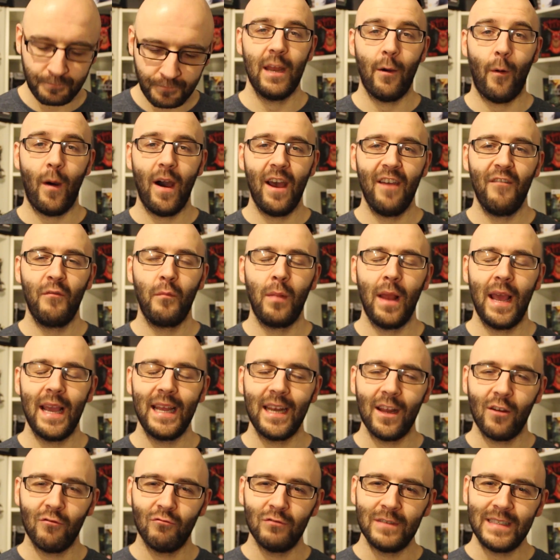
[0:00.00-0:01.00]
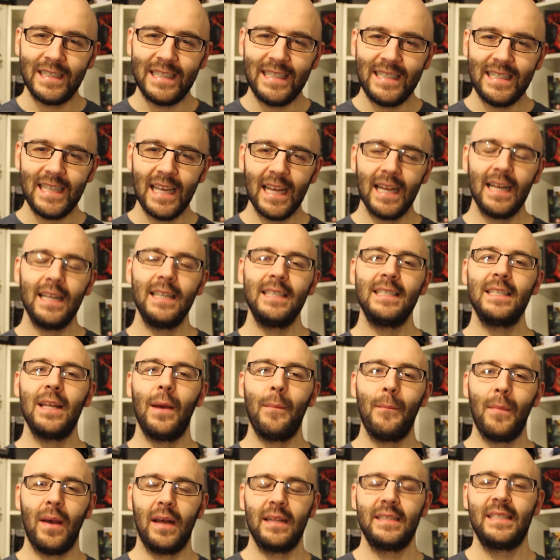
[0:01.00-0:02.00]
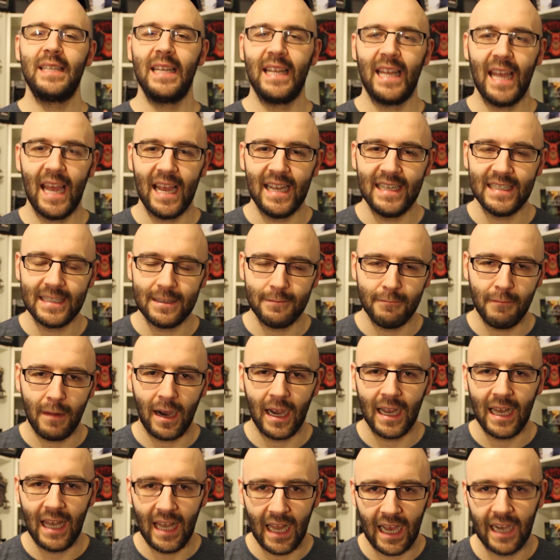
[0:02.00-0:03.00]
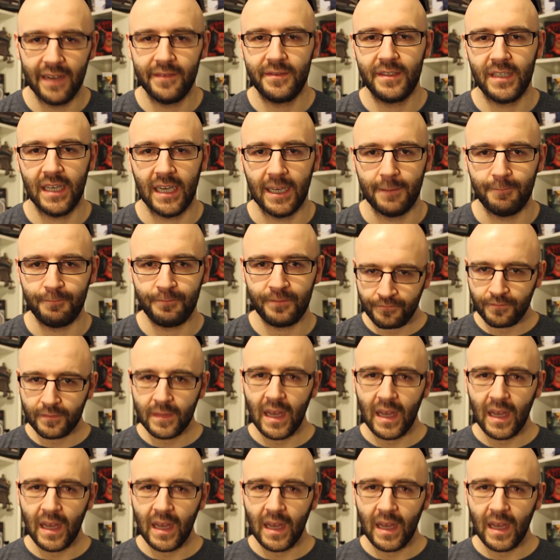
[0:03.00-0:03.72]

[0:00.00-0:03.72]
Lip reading: Now I've played a ridiculous amount of games in my lifetime.